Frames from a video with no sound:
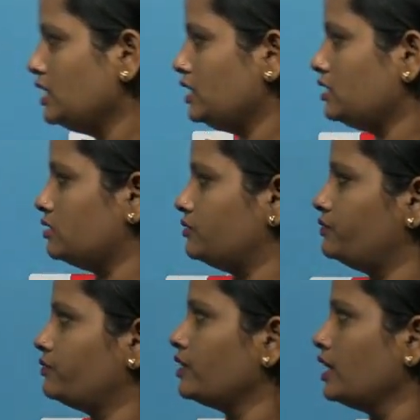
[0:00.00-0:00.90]
here.
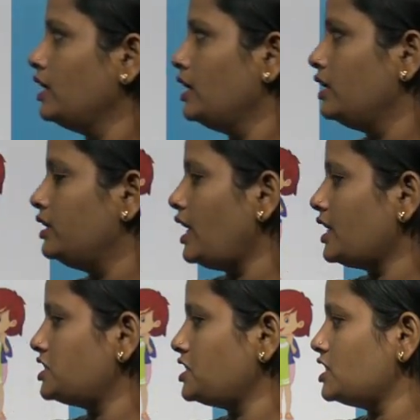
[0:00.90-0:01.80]

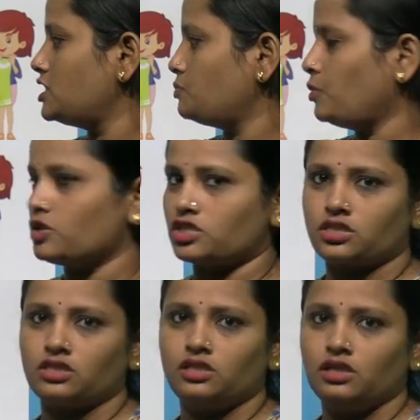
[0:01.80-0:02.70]
Next is push.
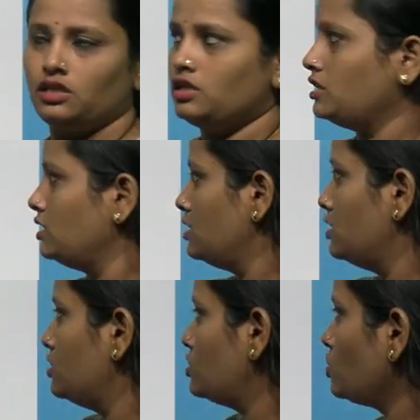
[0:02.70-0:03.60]

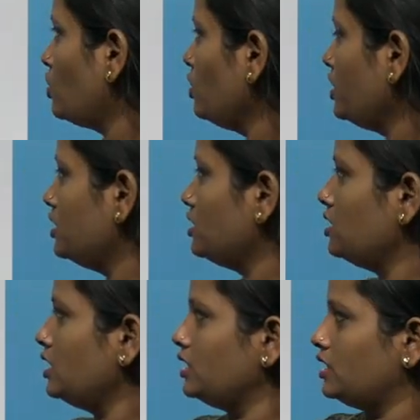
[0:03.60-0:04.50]
So here
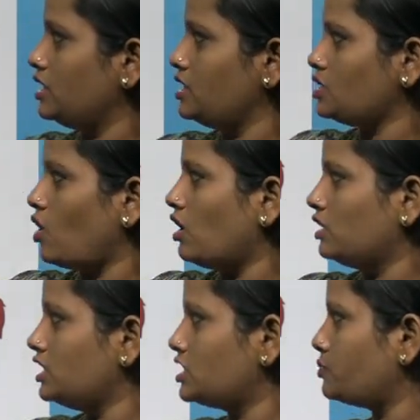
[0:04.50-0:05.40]
in
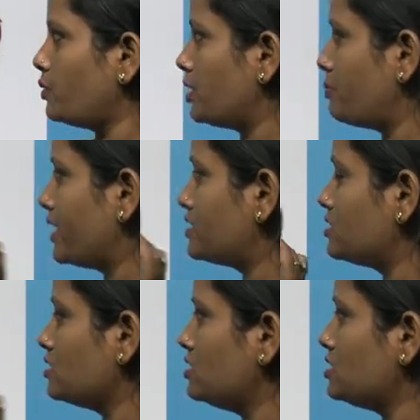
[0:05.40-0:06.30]
all these
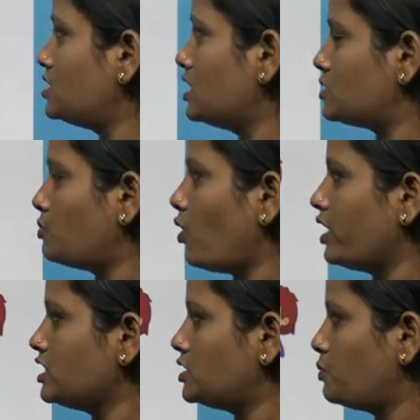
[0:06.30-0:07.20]
pictures, this
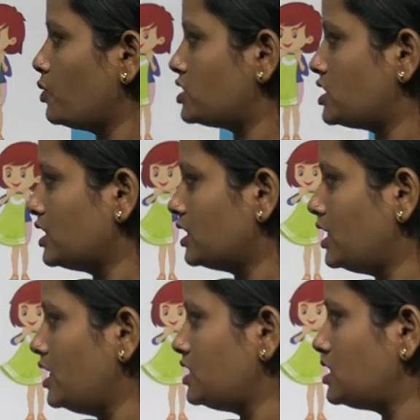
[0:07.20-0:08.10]
boy is pushing
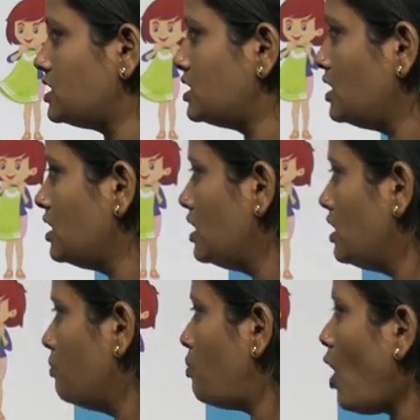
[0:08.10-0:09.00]
this
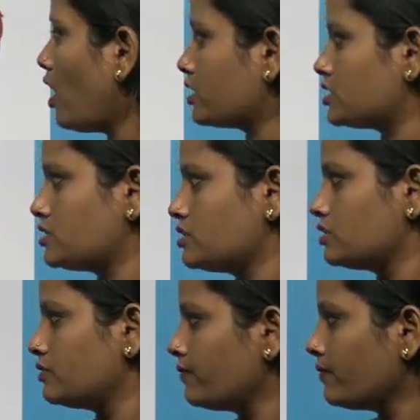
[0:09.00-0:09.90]
box.
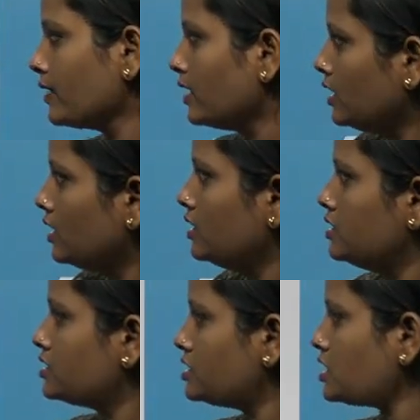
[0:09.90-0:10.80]

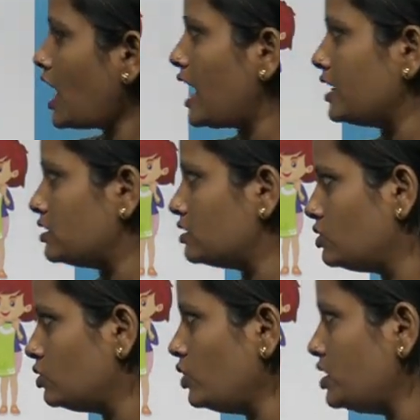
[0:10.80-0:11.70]
Stand.
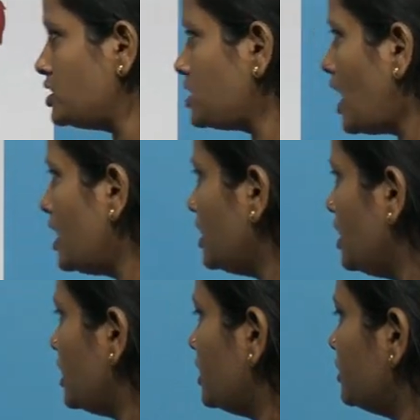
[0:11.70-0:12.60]
Who is
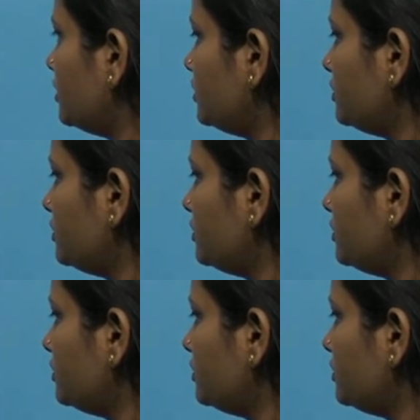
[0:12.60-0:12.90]
standing?